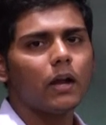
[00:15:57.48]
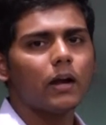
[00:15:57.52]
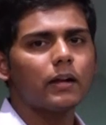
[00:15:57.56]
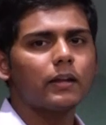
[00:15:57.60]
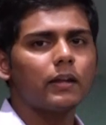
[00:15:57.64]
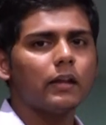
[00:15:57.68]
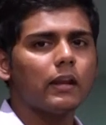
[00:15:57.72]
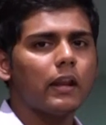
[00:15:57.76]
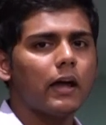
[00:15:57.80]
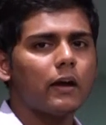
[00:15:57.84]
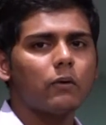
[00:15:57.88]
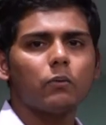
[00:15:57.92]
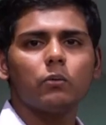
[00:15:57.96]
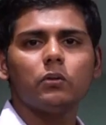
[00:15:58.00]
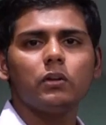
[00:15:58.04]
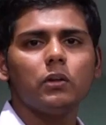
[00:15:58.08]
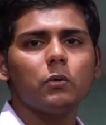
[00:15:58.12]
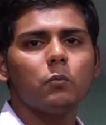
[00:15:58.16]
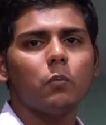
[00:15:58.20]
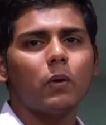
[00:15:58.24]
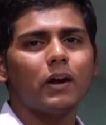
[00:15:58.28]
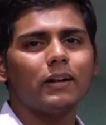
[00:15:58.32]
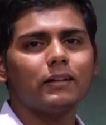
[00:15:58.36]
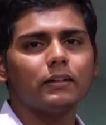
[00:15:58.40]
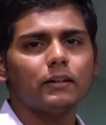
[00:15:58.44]
again have only
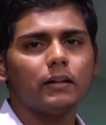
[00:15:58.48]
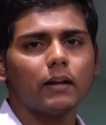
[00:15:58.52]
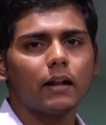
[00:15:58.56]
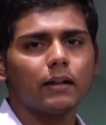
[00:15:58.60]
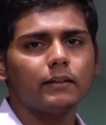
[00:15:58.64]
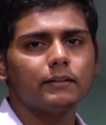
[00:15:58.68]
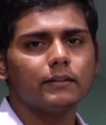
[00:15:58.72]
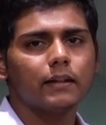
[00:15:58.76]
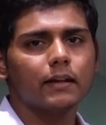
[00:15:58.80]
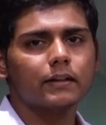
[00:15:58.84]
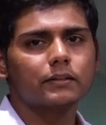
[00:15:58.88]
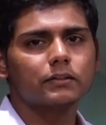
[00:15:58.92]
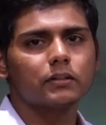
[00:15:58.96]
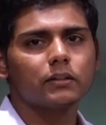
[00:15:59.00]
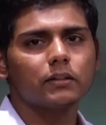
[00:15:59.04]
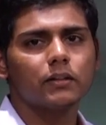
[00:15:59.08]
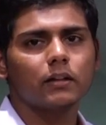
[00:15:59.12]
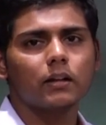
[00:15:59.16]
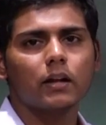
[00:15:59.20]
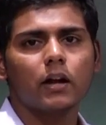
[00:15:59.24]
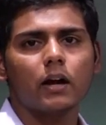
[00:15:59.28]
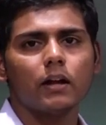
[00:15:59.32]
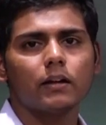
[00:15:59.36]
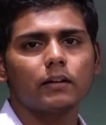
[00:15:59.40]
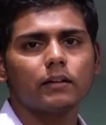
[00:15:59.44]
one transaction
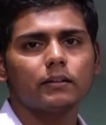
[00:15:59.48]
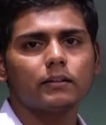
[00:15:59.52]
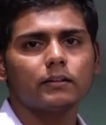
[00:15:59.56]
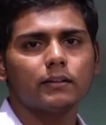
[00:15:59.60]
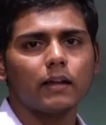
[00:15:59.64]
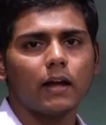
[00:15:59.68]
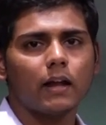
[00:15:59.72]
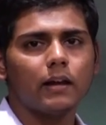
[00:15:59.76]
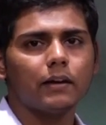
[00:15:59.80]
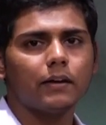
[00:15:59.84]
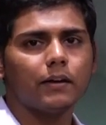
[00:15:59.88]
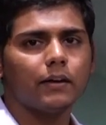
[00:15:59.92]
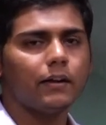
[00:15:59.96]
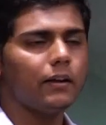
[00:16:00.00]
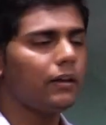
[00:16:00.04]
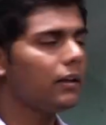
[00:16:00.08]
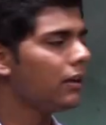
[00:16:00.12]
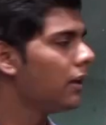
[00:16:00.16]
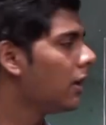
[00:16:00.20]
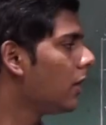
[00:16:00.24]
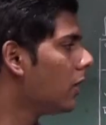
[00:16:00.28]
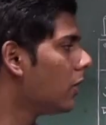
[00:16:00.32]
regarding salary.